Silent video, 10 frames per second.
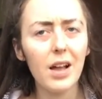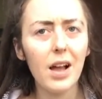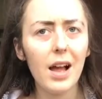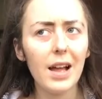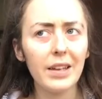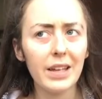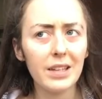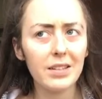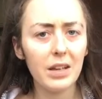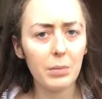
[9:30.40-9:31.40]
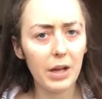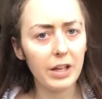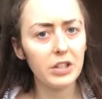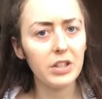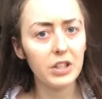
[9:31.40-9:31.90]
and they kept saying my
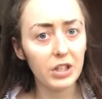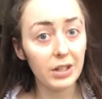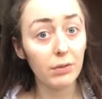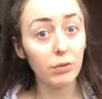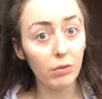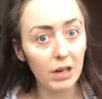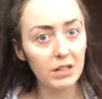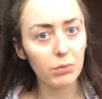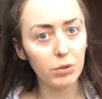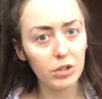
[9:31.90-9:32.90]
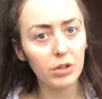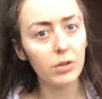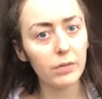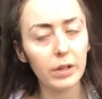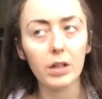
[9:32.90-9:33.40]
HCG levels rising, which is a good
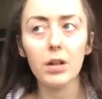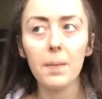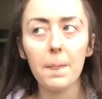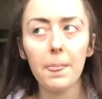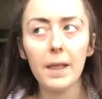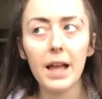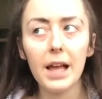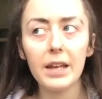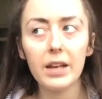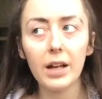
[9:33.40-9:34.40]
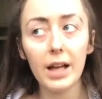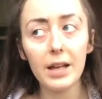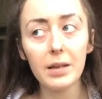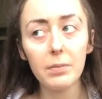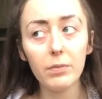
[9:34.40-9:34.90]
thing. And then I
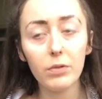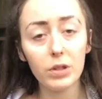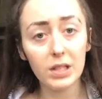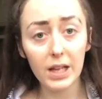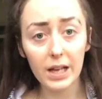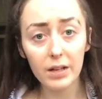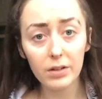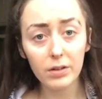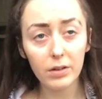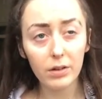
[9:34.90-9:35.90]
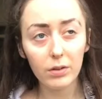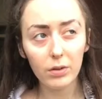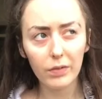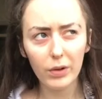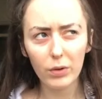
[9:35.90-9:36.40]
came for a scan, I
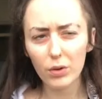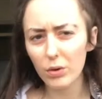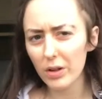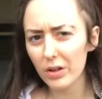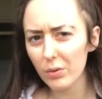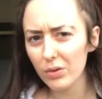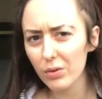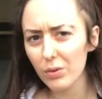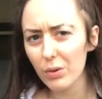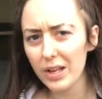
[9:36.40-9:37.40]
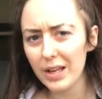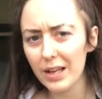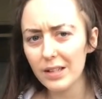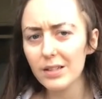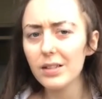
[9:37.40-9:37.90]
think it was on the
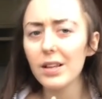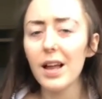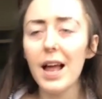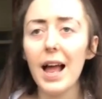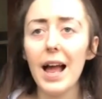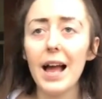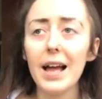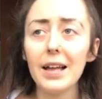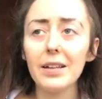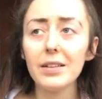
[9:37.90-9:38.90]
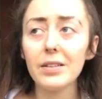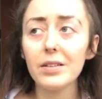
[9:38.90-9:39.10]
weekend, and